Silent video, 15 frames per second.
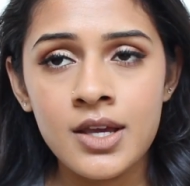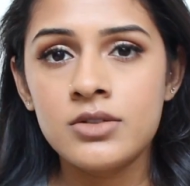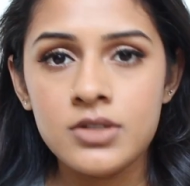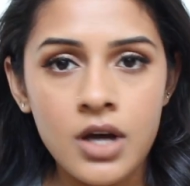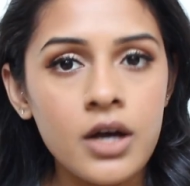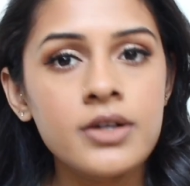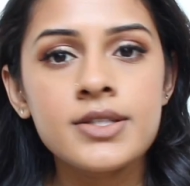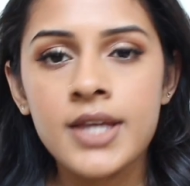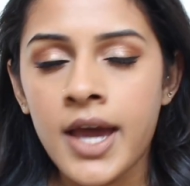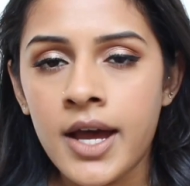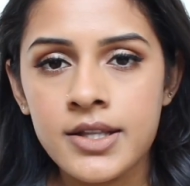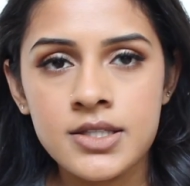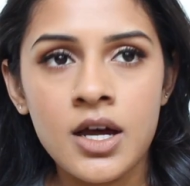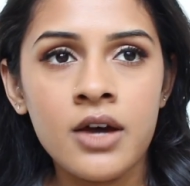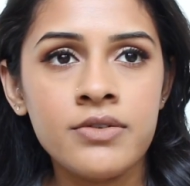dogs,
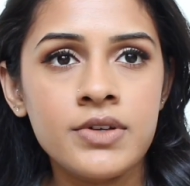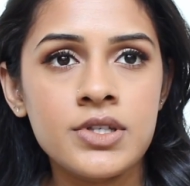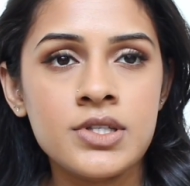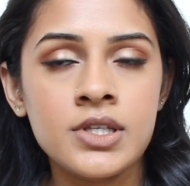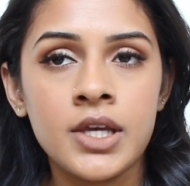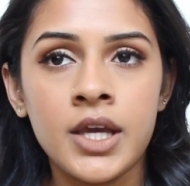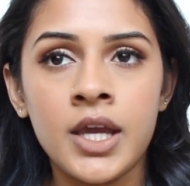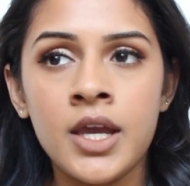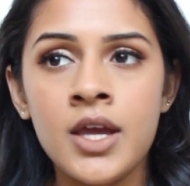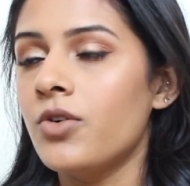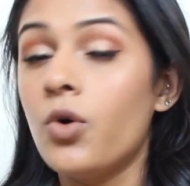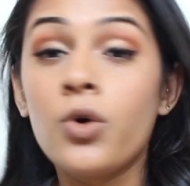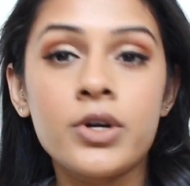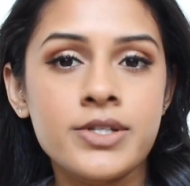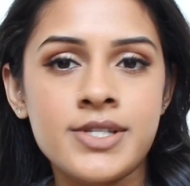cats, obviously,
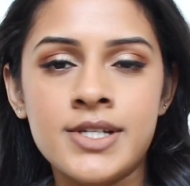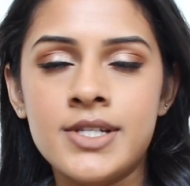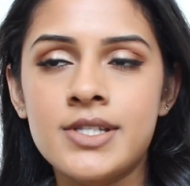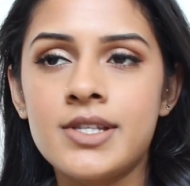horses,